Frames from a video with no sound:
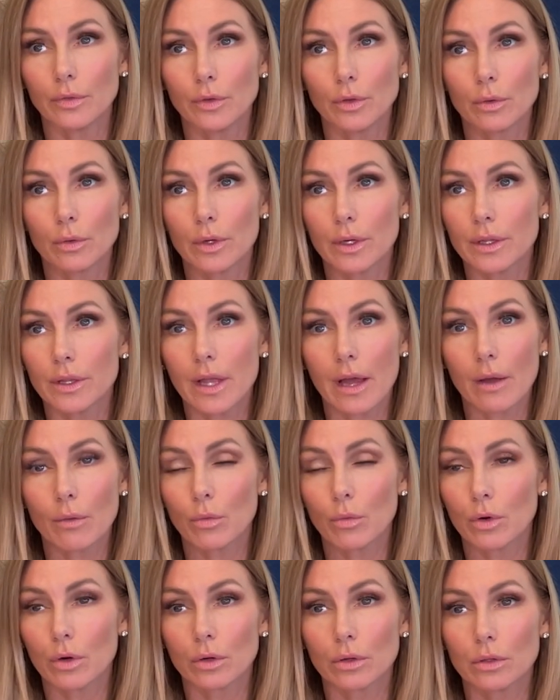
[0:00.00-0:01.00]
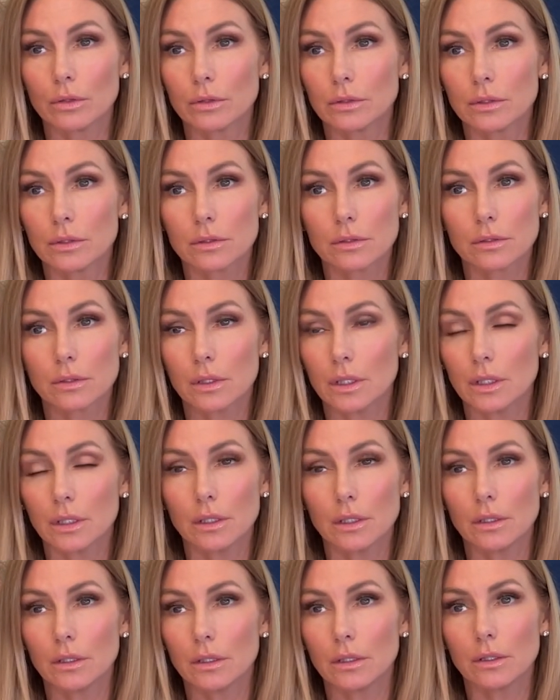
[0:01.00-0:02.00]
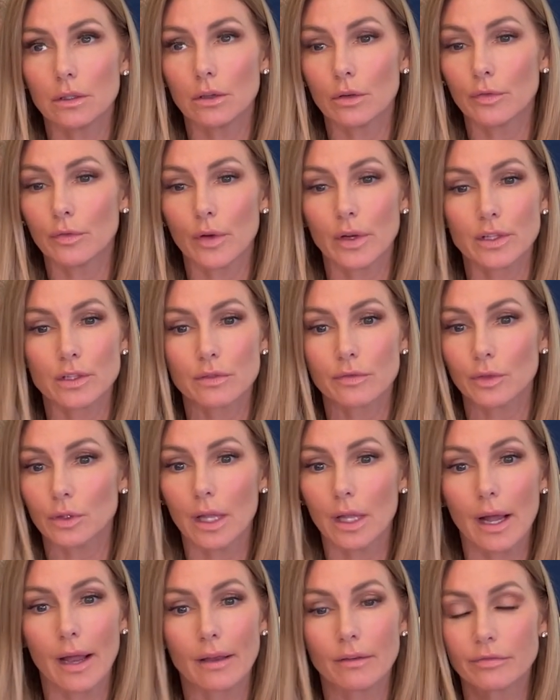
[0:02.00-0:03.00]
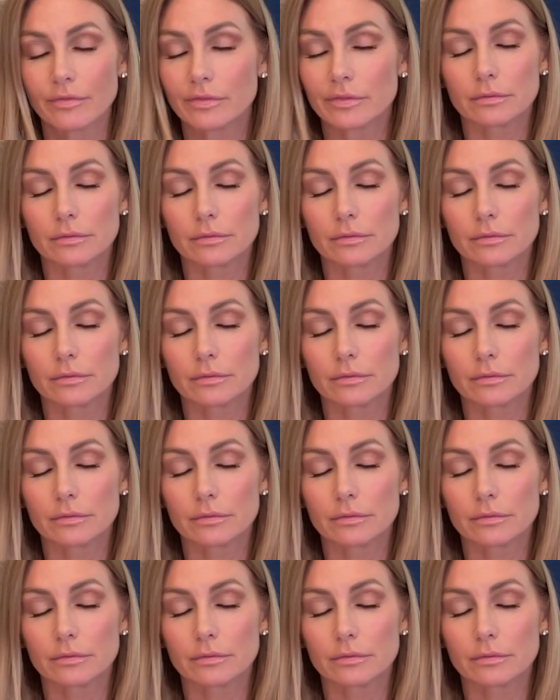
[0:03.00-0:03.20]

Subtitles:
you were in that world, you're friends for life,